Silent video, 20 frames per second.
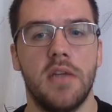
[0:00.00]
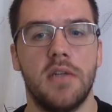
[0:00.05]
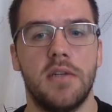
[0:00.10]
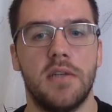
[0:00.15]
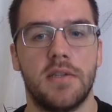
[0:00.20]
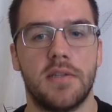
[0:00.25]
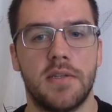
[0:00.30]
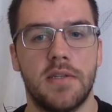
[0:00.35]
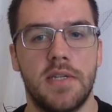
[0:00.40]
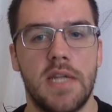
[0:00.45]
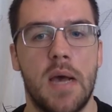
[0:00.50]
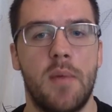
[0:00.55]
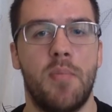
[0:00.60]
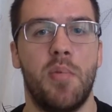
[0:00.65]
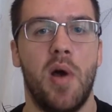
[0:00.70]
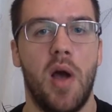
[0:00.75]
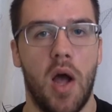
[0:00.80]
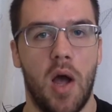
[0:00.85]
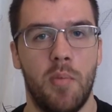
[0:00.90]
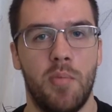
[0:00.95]
to
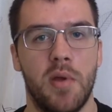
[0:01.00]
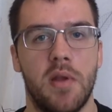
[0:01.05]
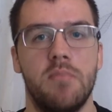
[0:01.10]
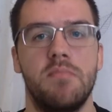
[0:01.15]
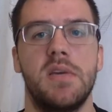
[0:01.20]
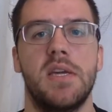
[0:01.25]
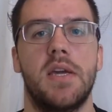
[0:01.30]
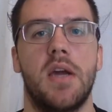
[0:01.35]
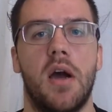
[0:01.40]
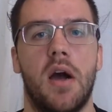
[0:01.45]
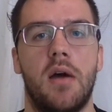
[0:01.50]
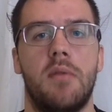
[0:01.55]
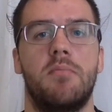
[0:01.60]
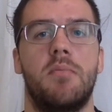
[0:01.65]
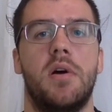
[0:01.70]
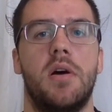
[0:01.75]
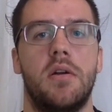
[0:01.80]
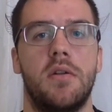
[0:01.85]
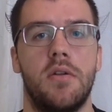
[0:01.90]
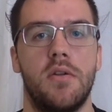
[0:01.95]
step up and
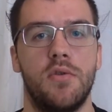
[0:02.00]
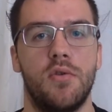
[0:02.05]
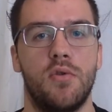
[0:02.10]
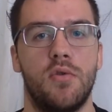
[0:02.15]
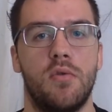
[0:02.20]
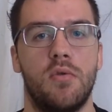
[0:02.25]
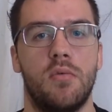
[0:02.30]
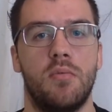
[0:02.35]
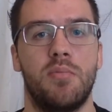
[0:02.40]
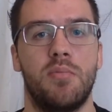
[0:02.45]
become a new